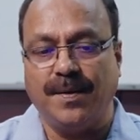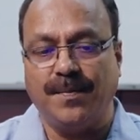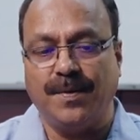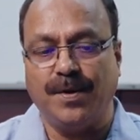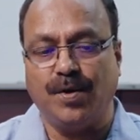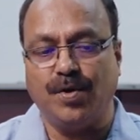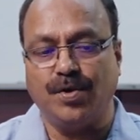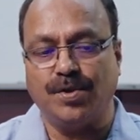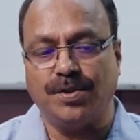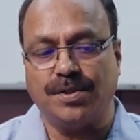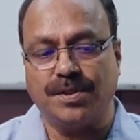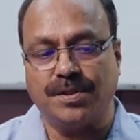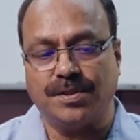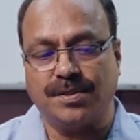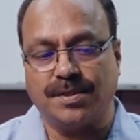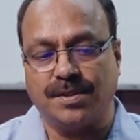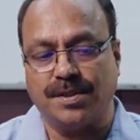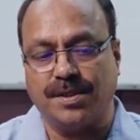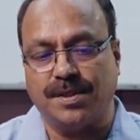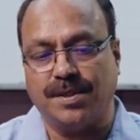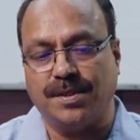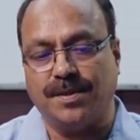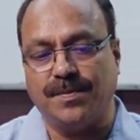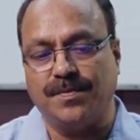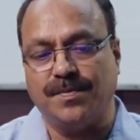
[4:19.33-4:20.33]
Because this
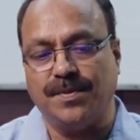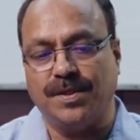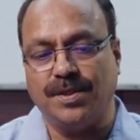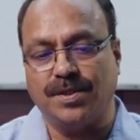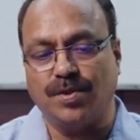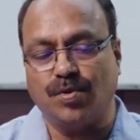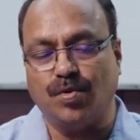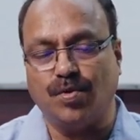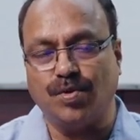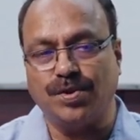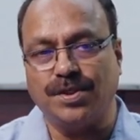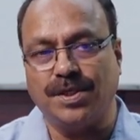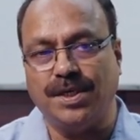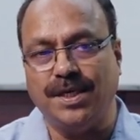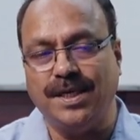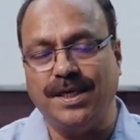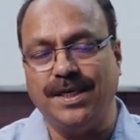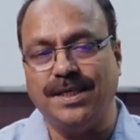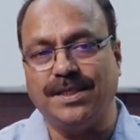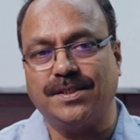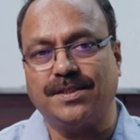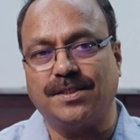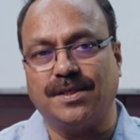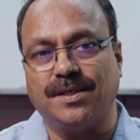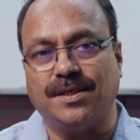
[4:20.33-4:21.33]
uh, this course
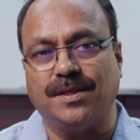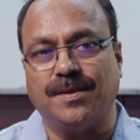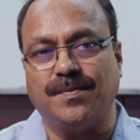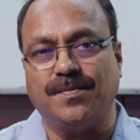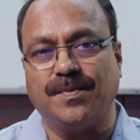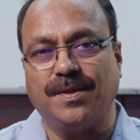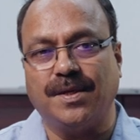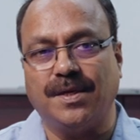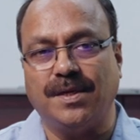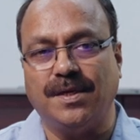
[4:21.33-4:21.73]
needs uh,